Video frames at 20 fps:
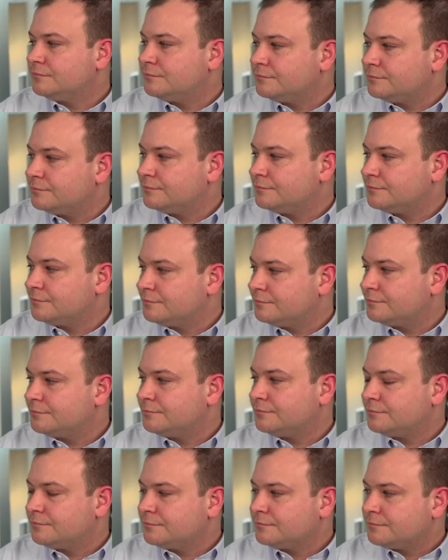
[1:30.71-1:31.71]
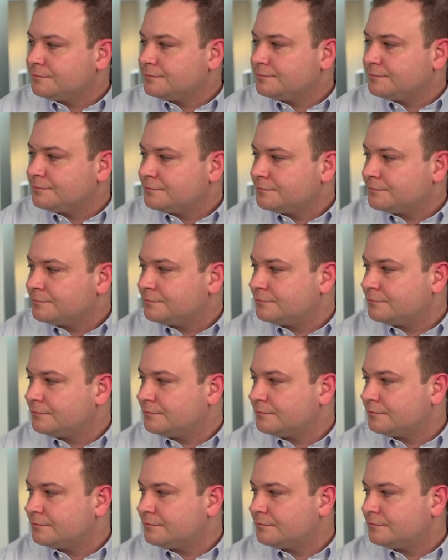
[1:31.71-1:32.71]

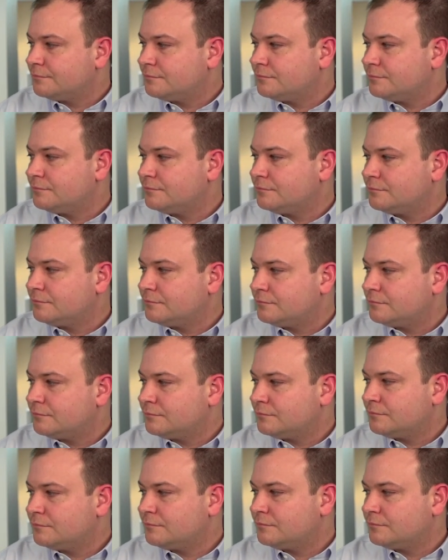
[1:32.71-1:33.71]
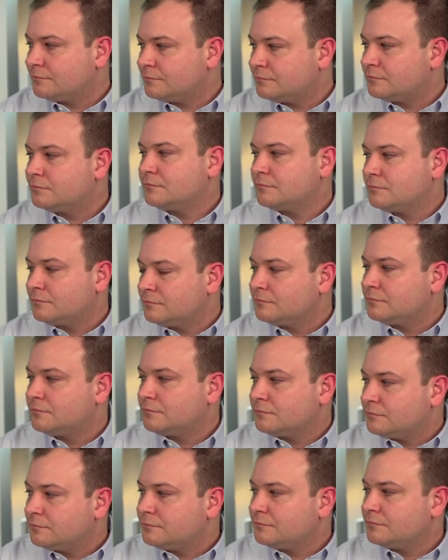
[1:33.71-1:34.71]

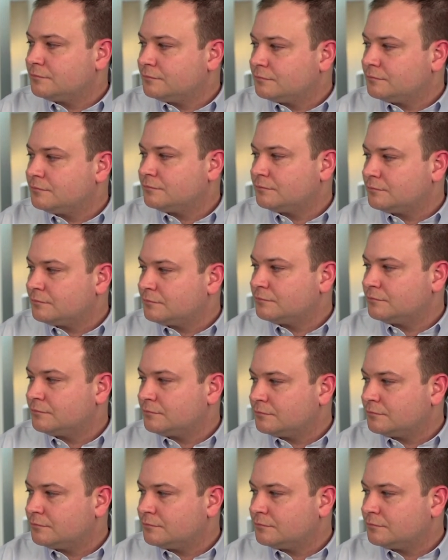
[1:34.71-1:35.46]
(silent)